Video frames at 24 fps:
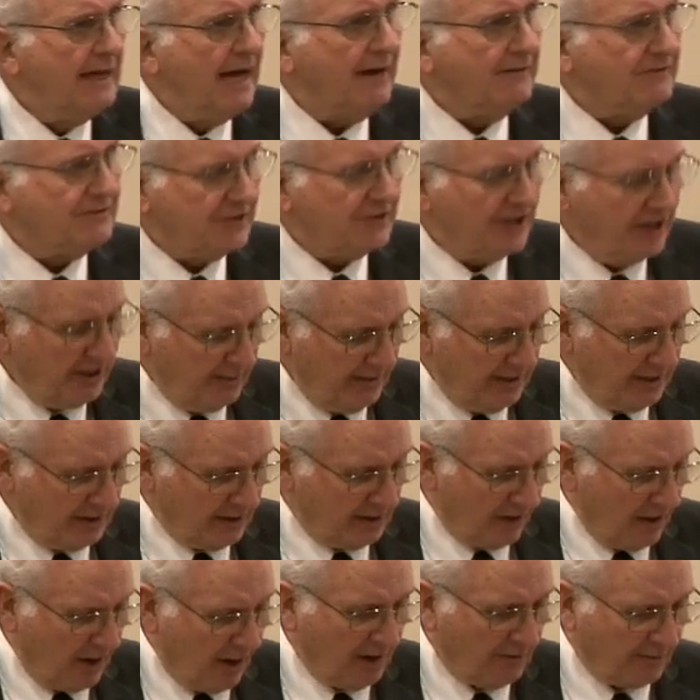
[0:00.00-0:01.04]
I've seen him
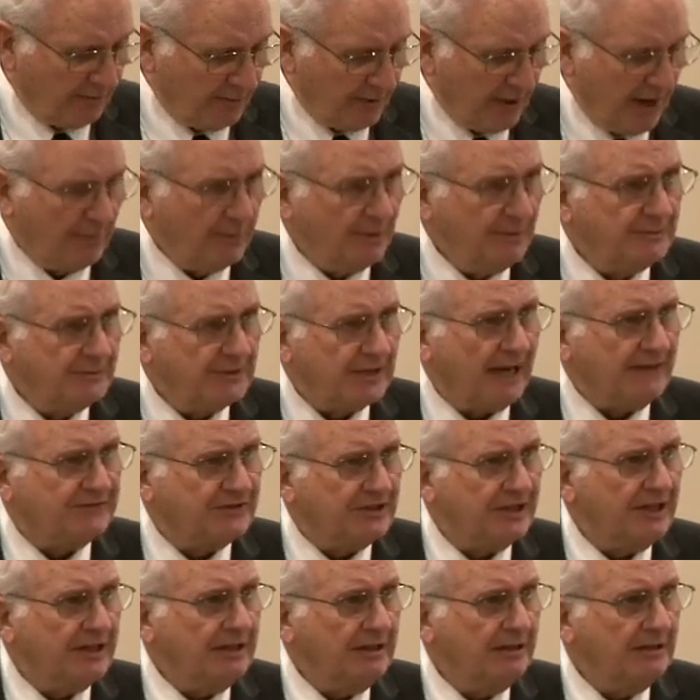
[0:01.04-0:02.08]
heal heart problems. I've
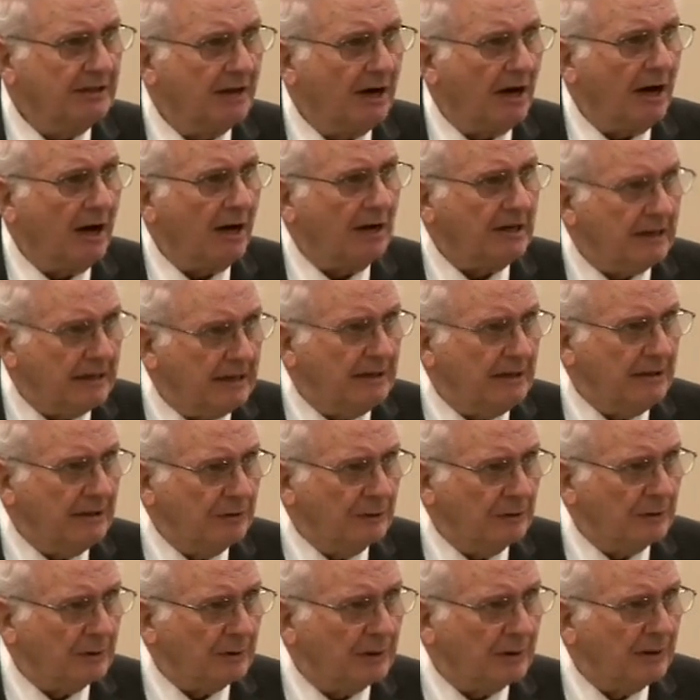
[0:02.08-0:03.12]
seen God
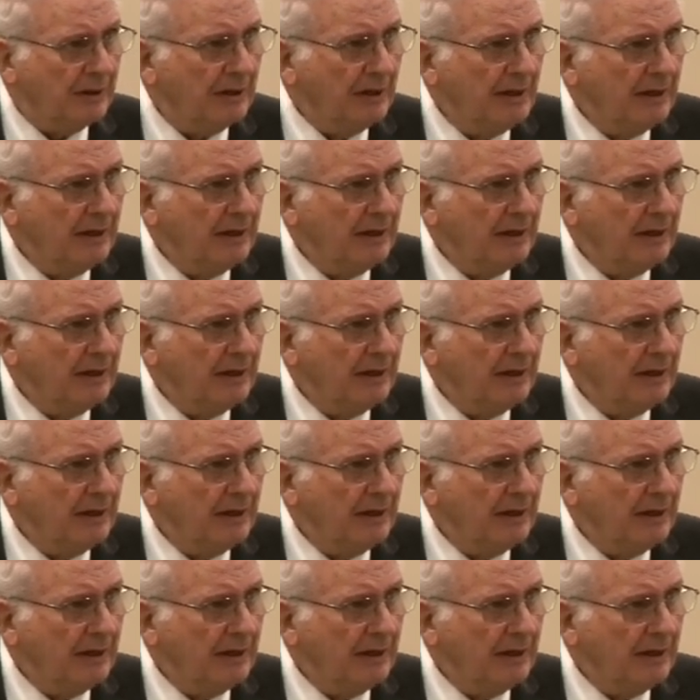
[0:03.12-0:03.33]
heal.